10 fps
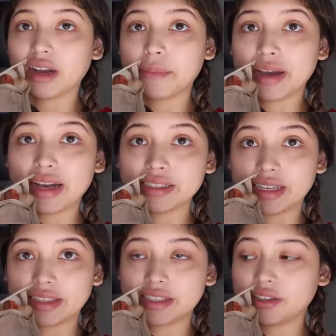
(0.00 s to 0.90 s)
up, it has
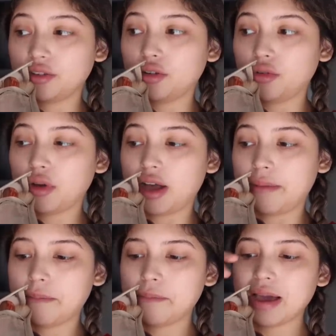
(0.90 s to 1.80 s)
like this little
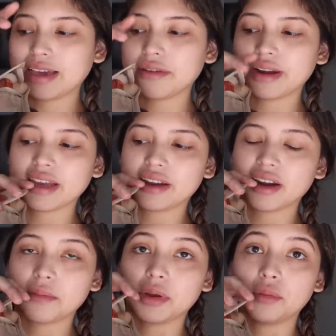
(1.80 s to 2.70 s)
baggie right
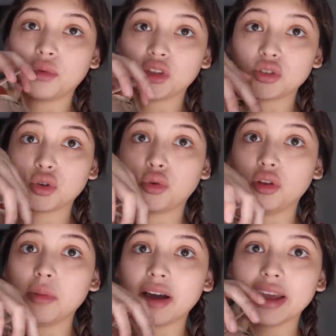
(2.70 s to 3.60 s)
here, but what's
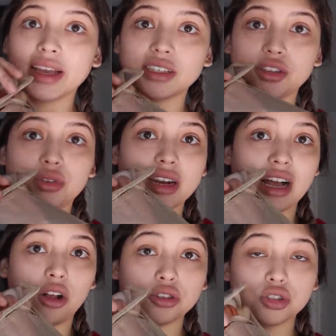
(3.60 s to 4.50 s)
cool about it is you can
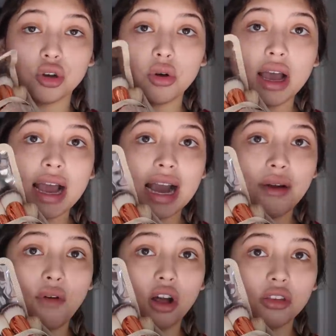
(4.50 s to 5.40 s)
also
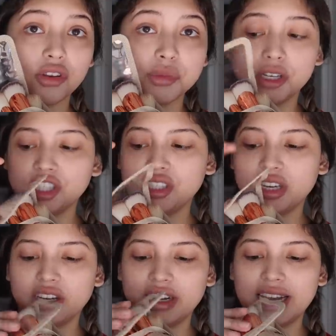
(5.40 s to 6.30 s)
have all of your brushes
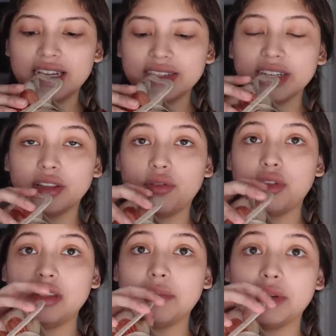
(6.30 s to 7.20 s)
in here, and it has like a little
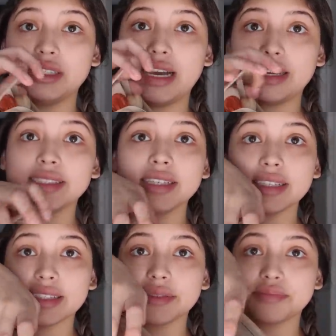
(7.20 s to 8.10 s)
thing that protects
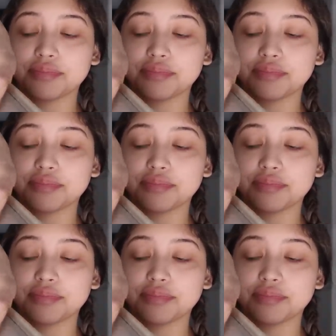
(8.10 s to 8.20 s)
it.